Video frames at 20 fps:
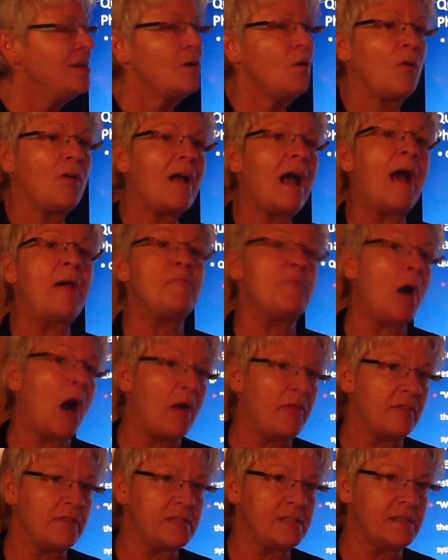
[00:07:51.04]
or
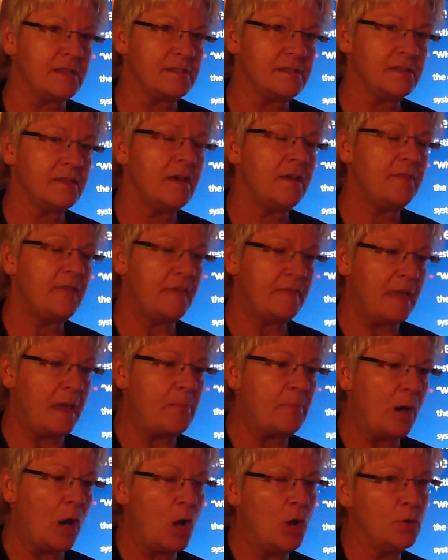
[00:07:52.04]
hypothesis that they
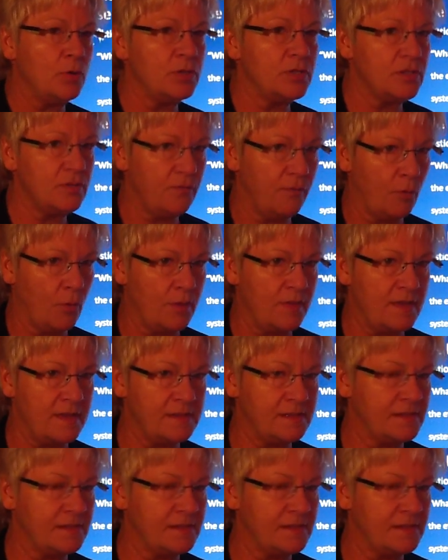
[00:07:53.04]
posed for this